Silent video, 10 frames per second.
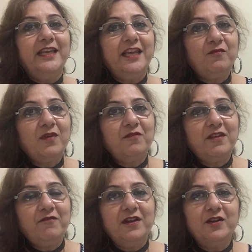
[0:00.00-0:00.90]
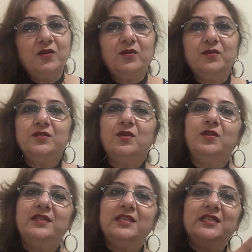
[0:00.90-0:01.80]
Giveaway will close
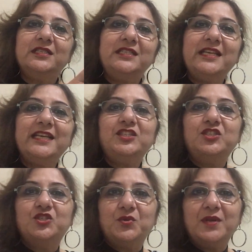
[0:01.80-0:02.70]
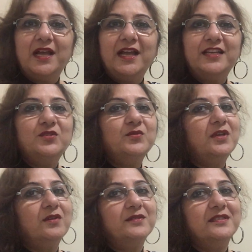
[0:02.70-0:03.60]
on 30th July
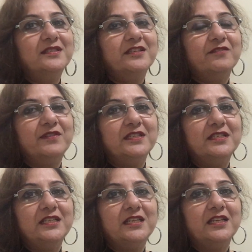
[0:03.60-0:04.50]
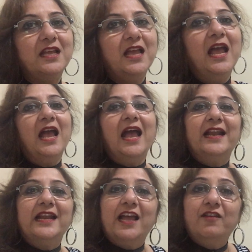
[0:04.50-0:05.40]
2017,
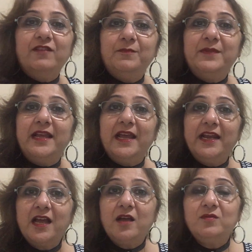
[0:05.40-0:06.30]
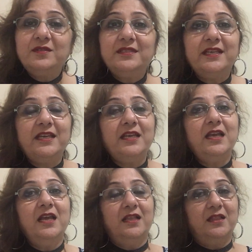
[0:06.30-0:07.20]
and I will be
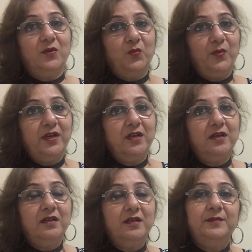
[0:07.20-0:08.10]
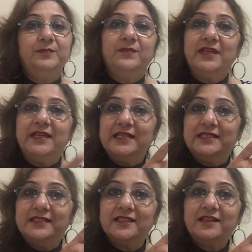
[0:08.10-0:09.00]
announcing the winner in
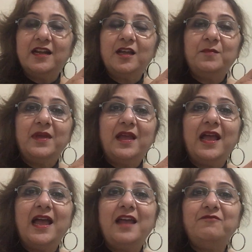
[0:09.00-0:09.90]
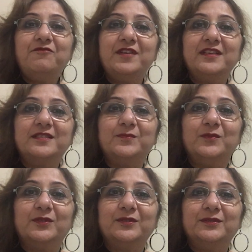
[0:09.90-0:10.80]
Instagram and
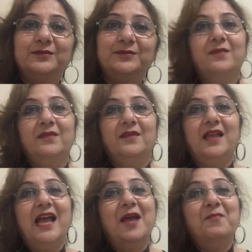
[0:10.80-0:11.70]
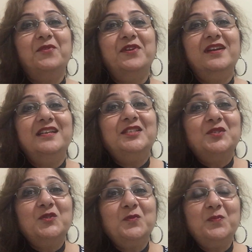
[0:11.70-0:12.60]
Facebook. I am really
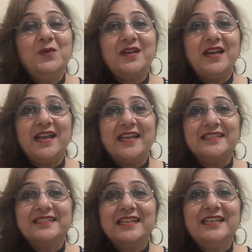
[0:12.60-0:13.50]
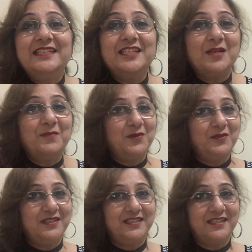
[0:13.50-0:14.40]
super excited
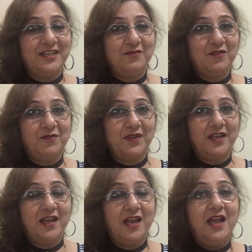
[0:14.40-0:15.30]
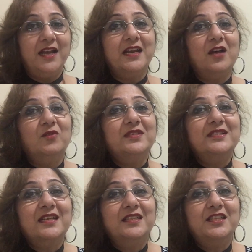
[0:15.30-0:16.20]
about this giveaway. Now,
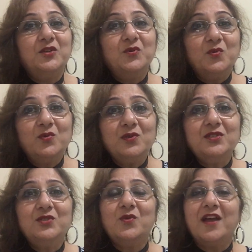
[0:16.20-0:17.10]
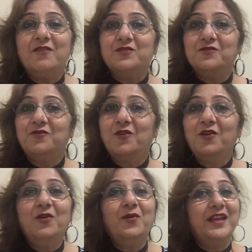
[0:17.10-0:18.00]
these are the rules you have to
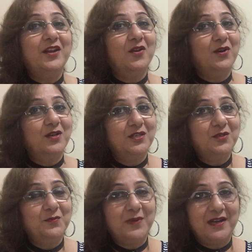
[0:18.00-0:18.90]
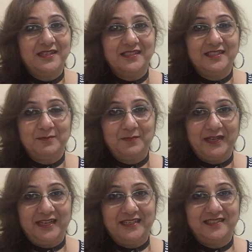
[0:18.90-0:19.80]
follow in order to
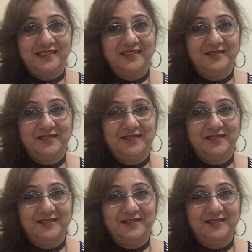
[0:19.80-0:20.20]
participate.